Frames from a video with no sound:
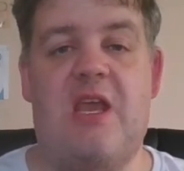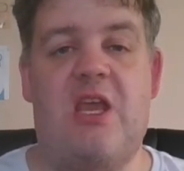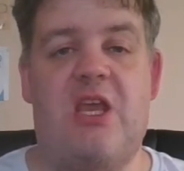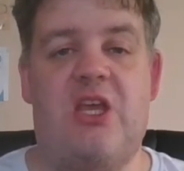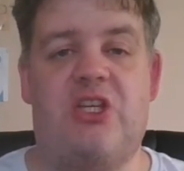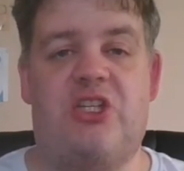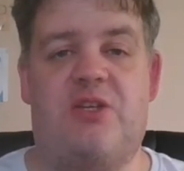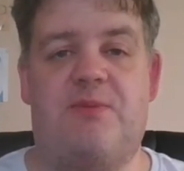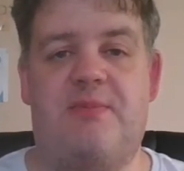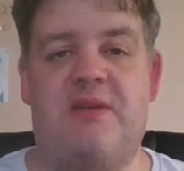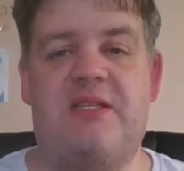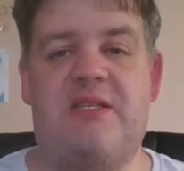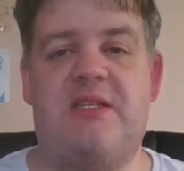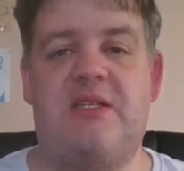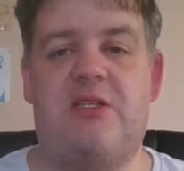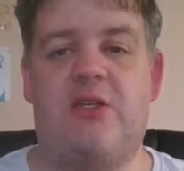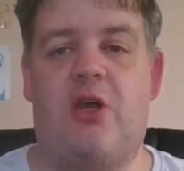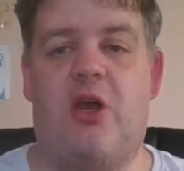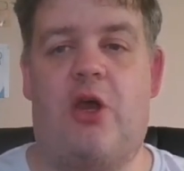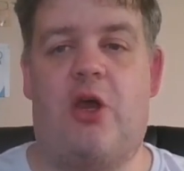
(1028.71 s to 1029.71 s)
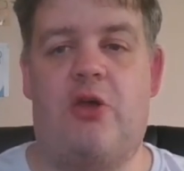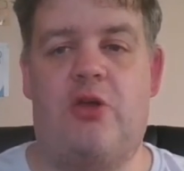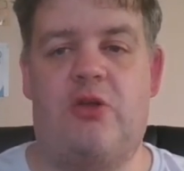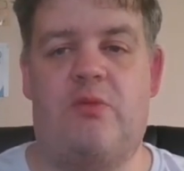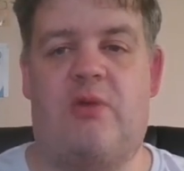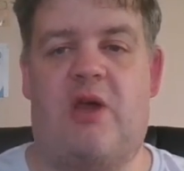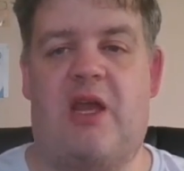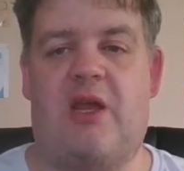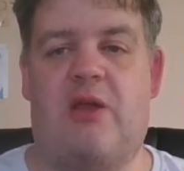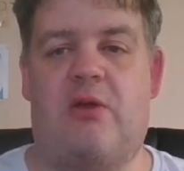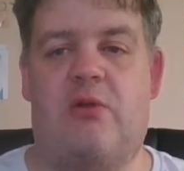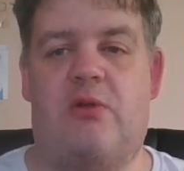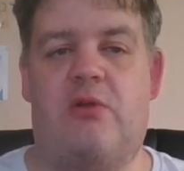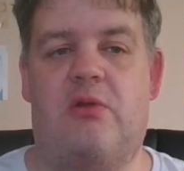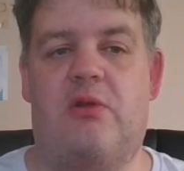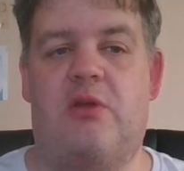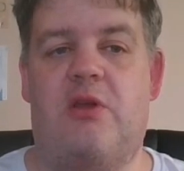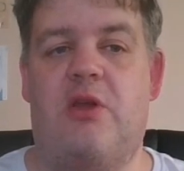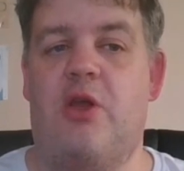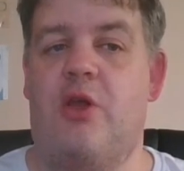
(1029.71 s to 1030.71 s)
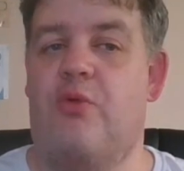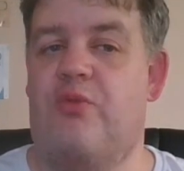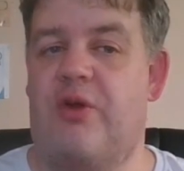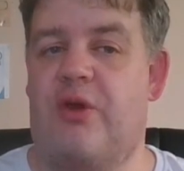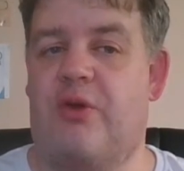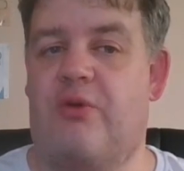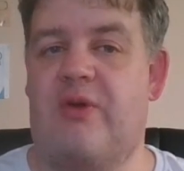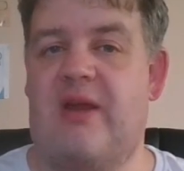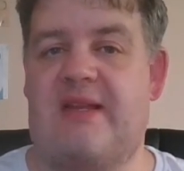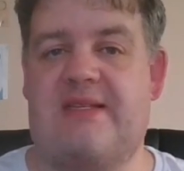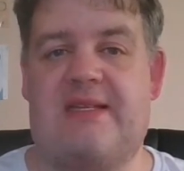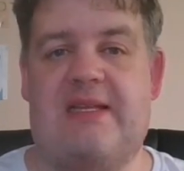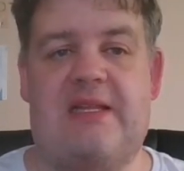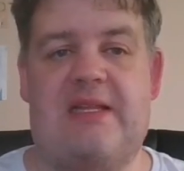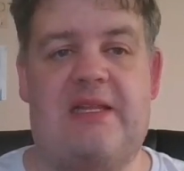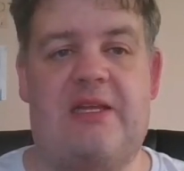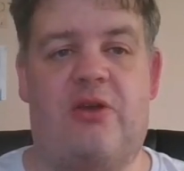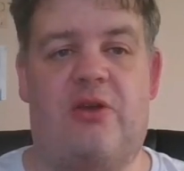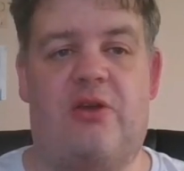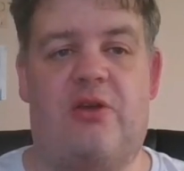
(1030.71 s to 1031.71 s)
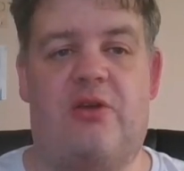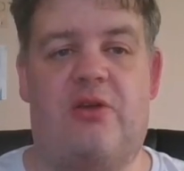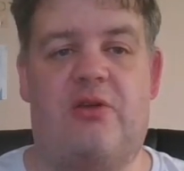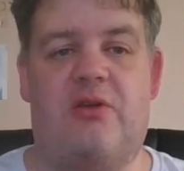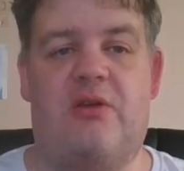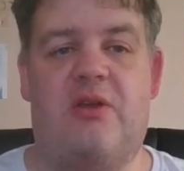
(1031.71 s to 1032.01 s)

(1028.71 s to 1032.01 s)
She misses her own Michael, regrets killing her,